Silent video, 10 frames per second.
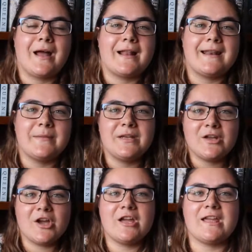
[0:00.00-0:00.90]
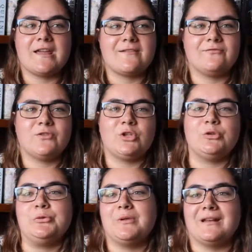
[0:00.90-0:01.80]
Let me know if
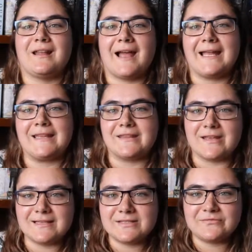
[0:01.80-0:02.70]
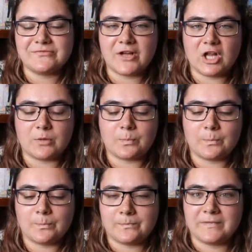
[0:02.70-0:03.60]
you like this
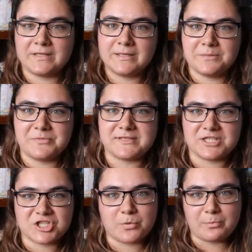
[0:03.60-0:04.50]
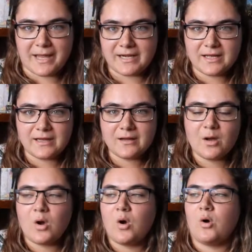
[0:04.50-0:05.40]
film position better,
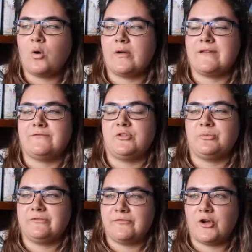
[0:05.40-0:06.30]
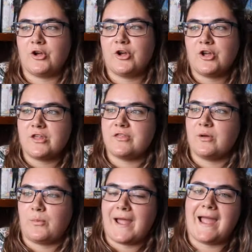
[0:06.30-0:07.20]
or if you prefer
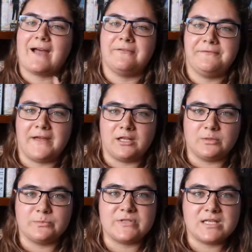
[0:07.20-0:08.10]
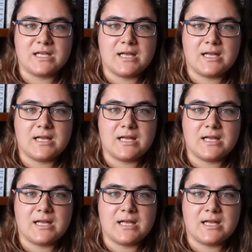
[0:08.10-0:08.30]
the way I filmed